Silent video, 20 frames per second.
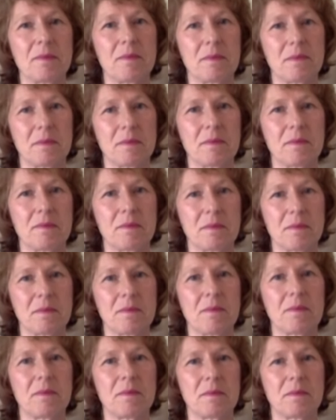
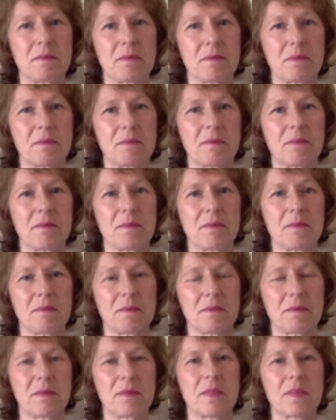
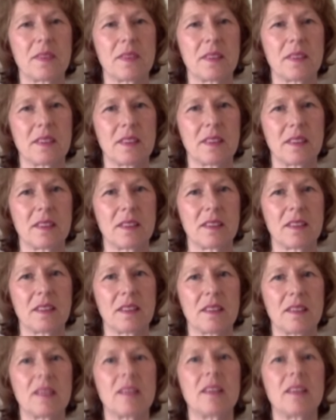
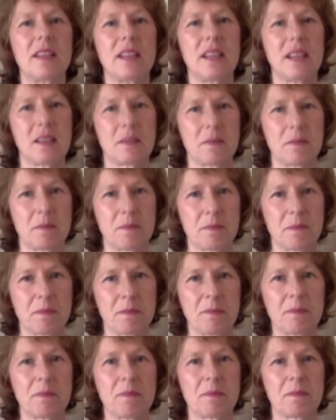
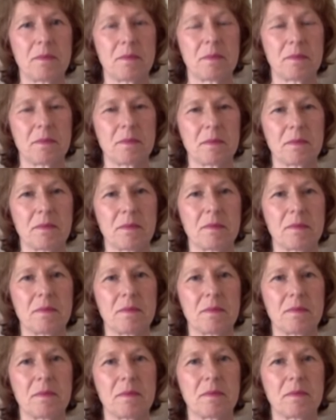
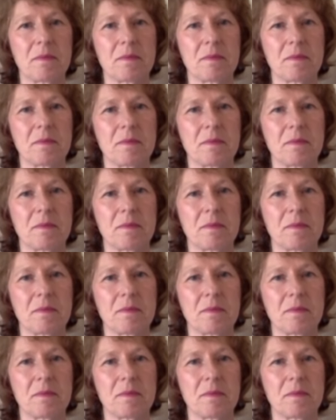(silent)